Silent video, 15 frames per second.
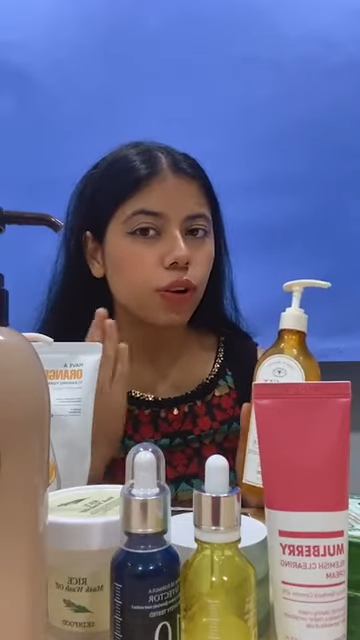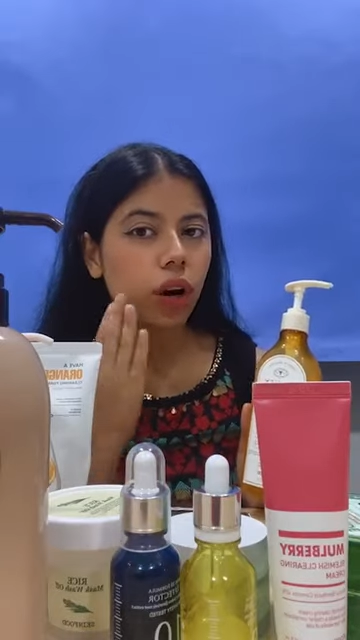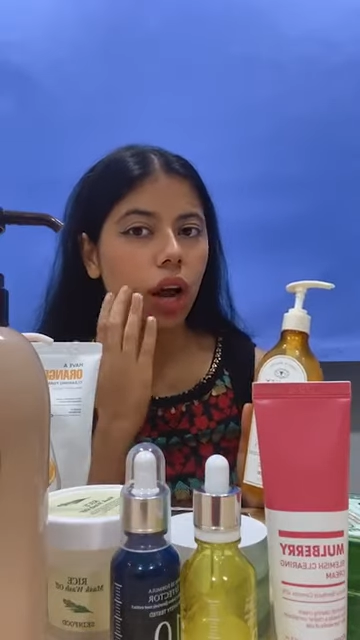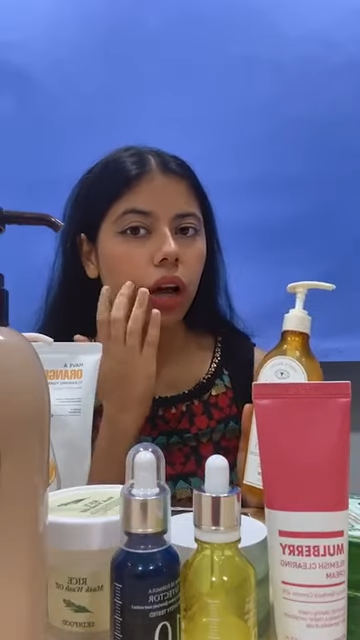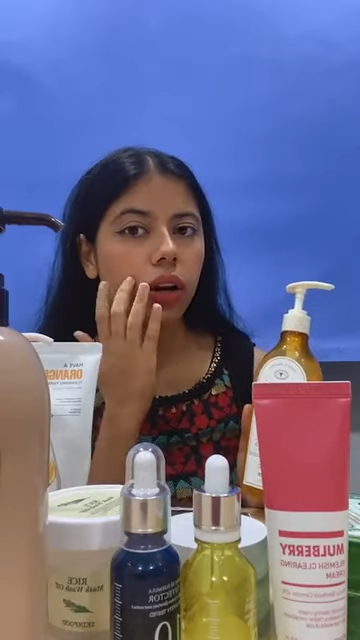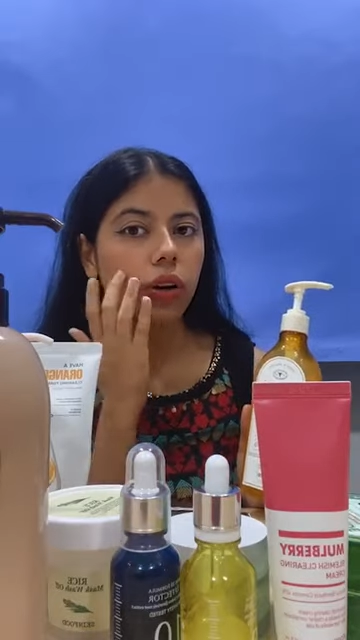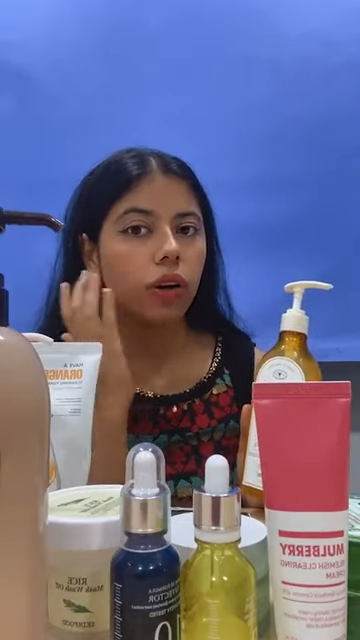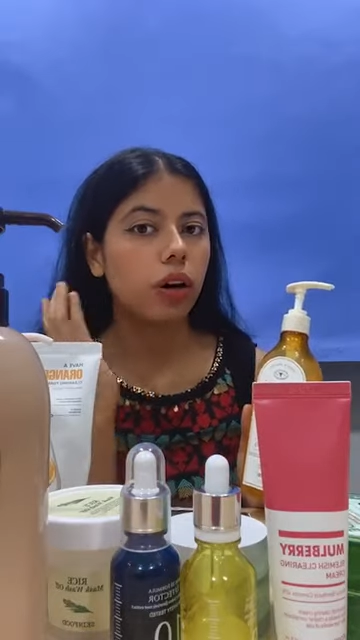for
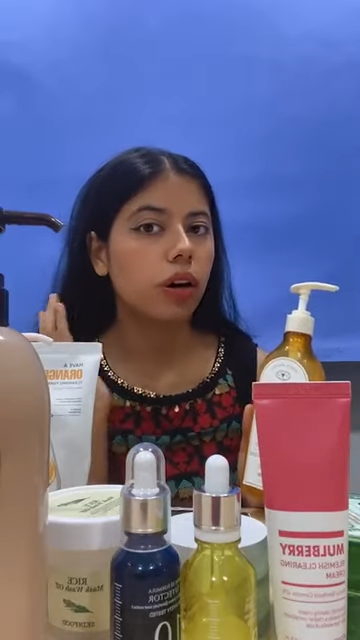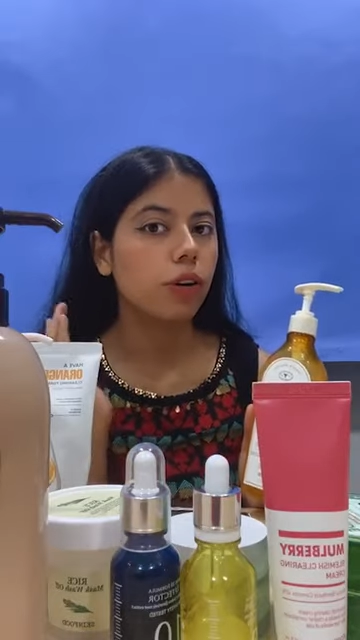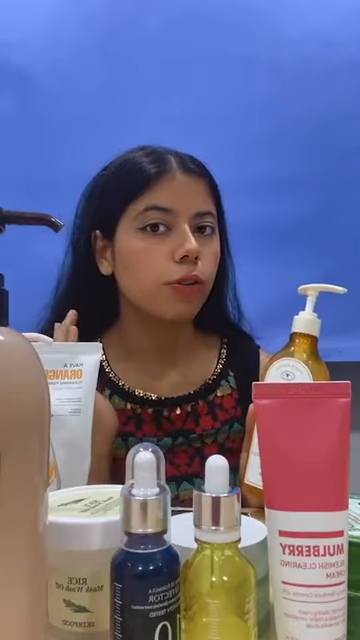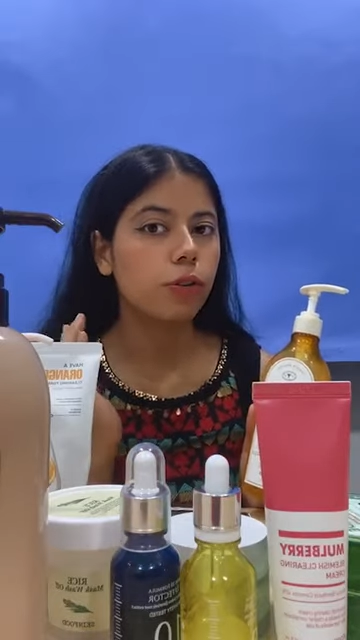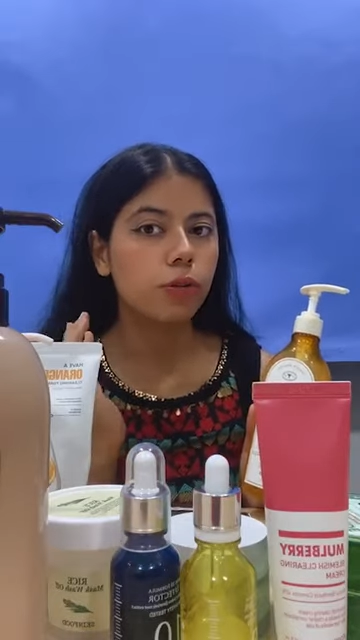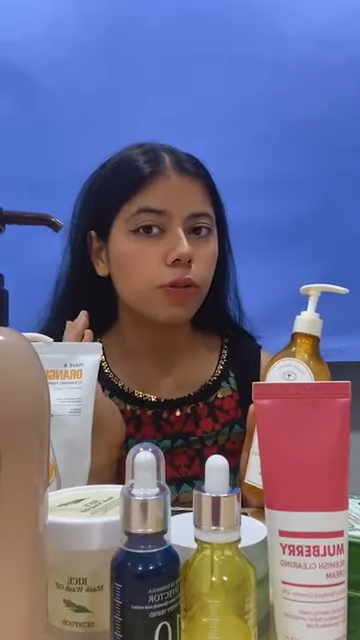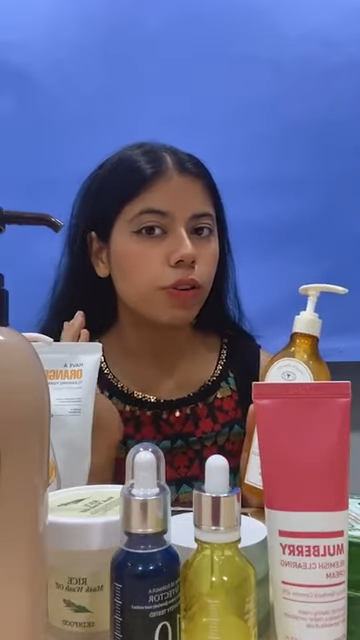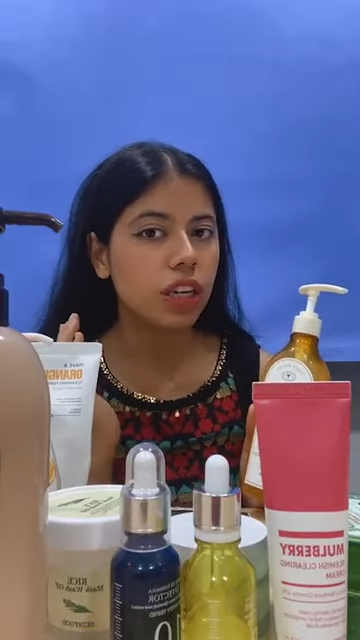
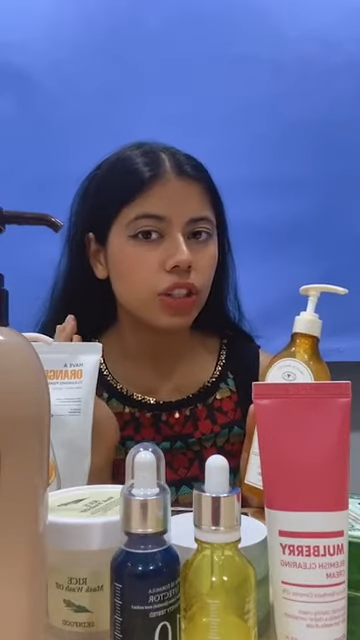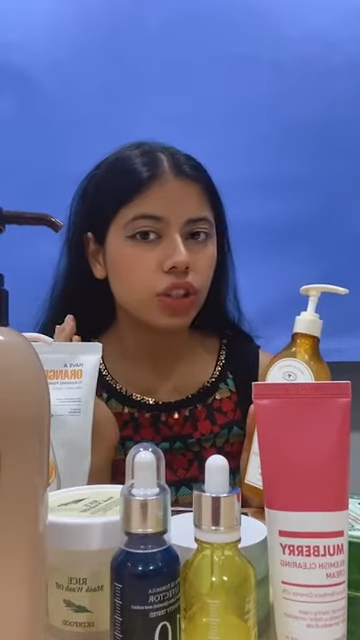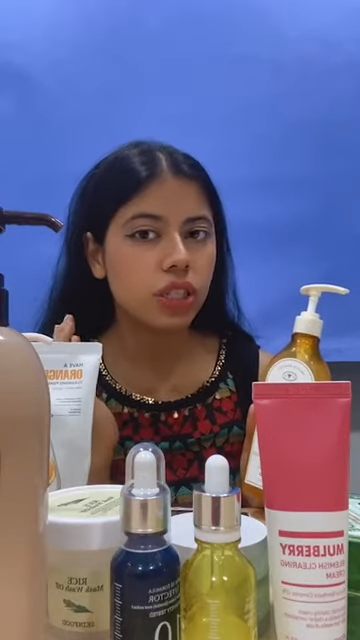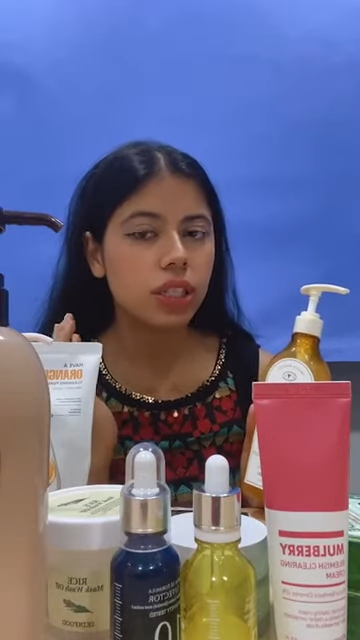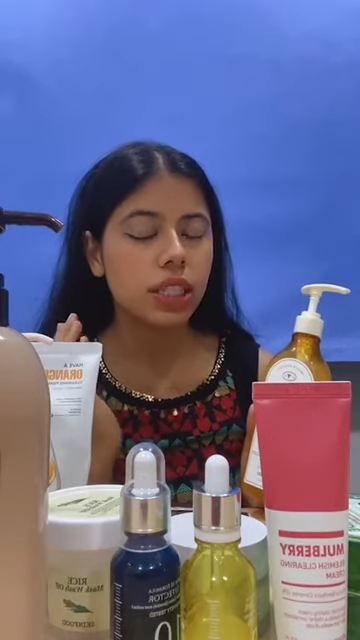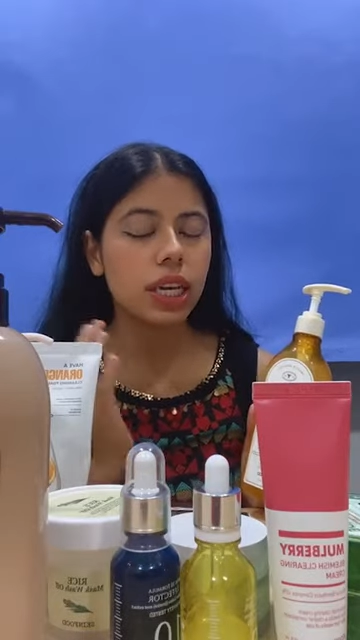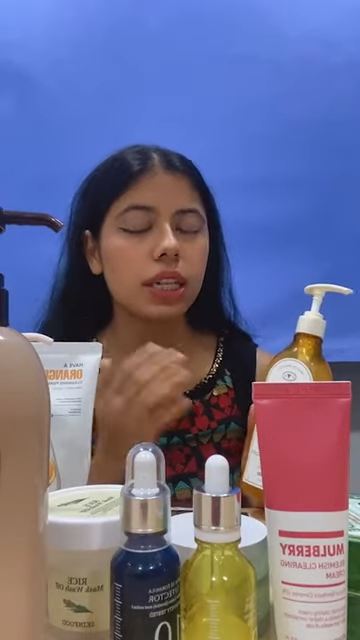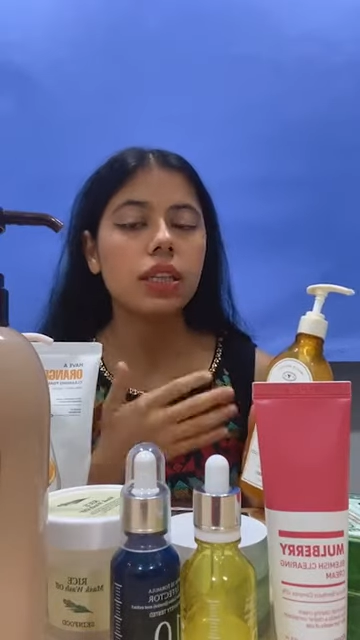our
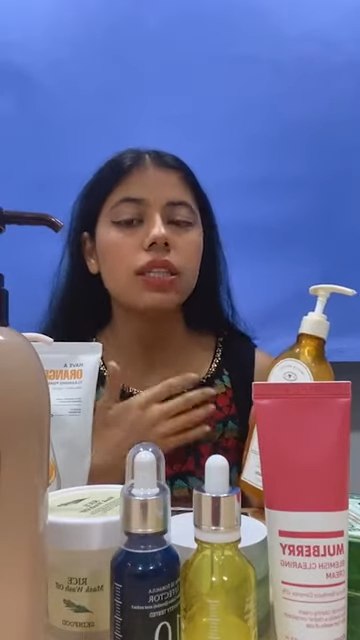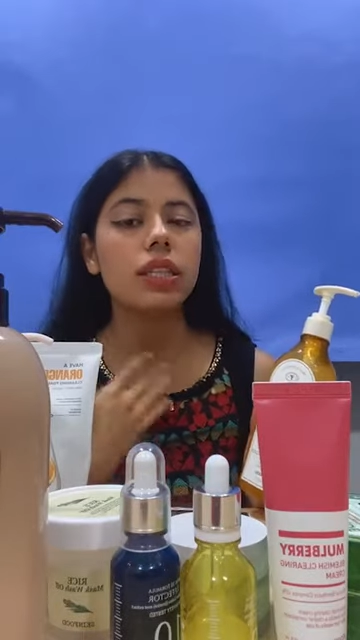facial skin,